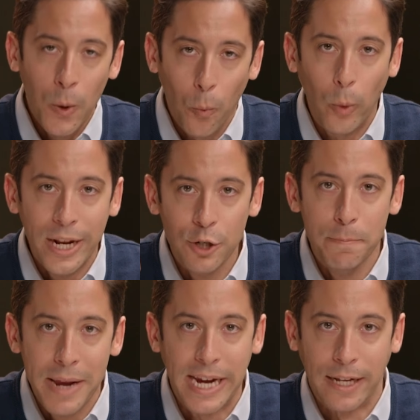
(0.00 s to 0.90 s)
which
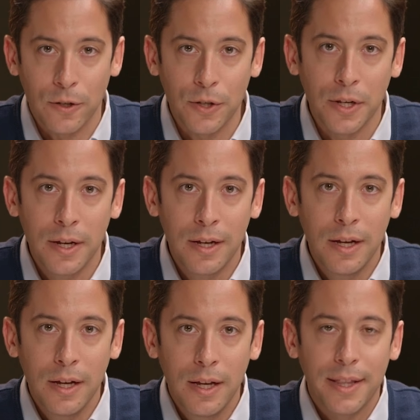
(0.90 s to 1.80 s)
means
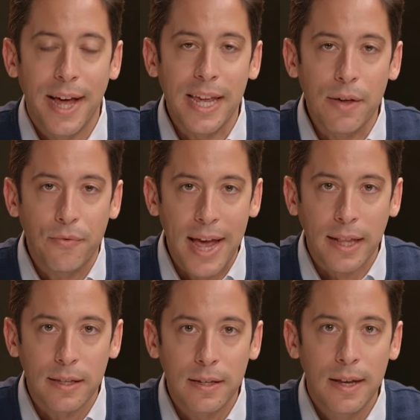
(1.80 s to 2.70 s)
that
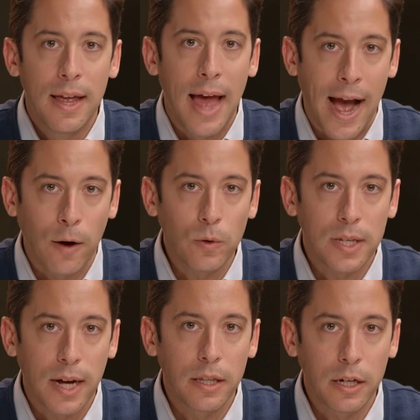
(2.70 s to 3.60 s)
events
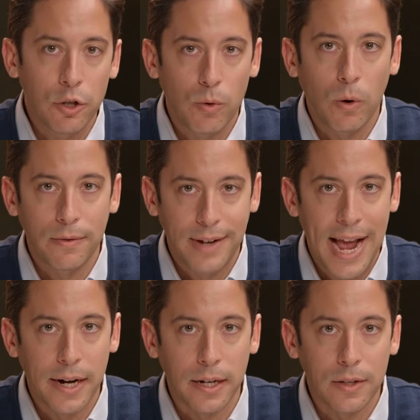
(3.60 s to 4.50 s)
outside the control of
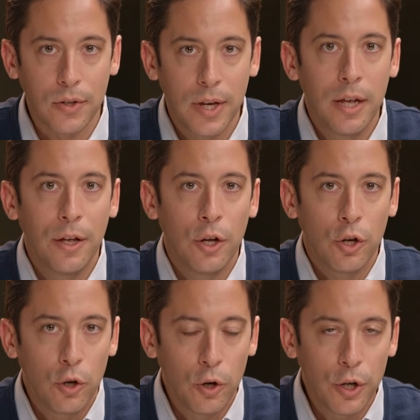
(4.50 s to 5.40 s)
candidates
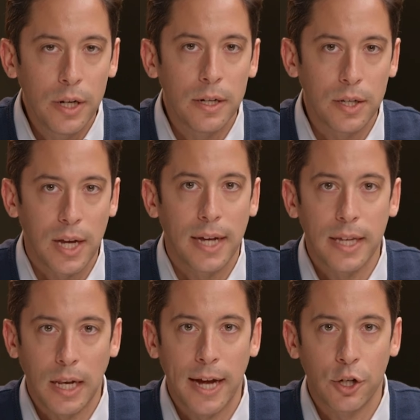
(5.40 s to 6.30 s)
could decide
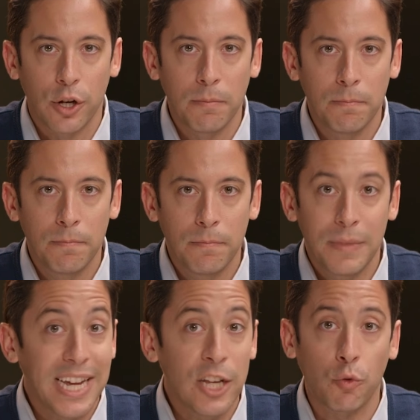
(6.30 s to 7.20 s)
the election.
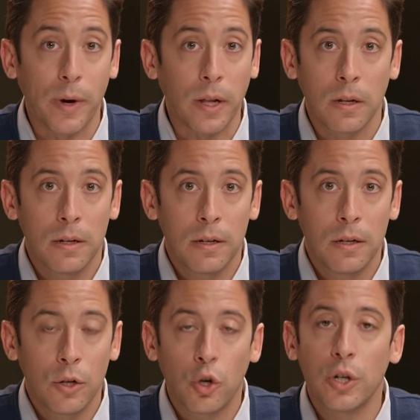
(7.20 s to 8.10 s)
Israel
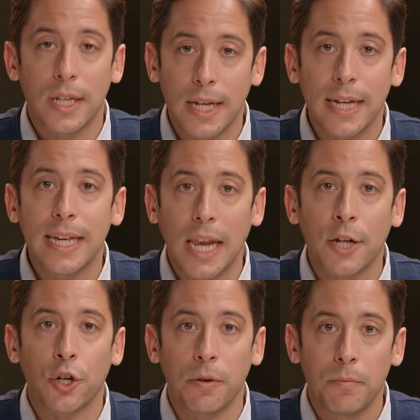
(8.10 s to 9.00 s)
could decide the
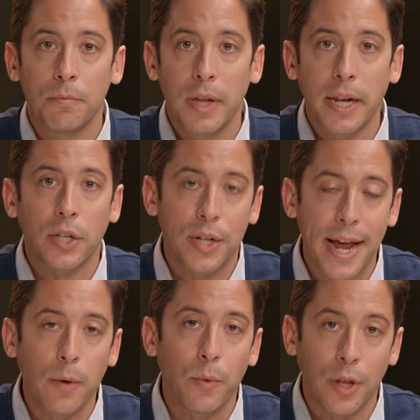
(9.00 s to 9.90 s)
election in a
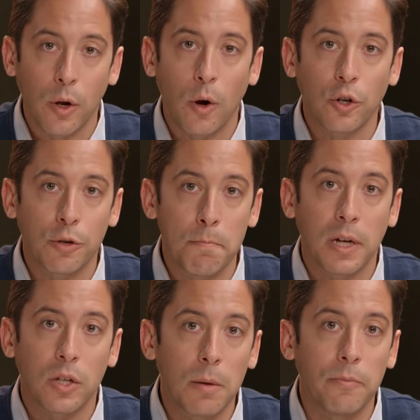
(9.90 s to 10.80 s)
state with a large
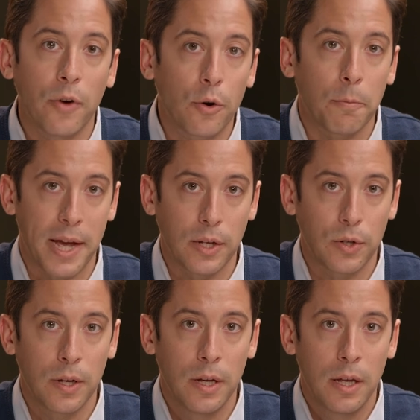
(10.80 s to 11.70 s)
Muslim voter base.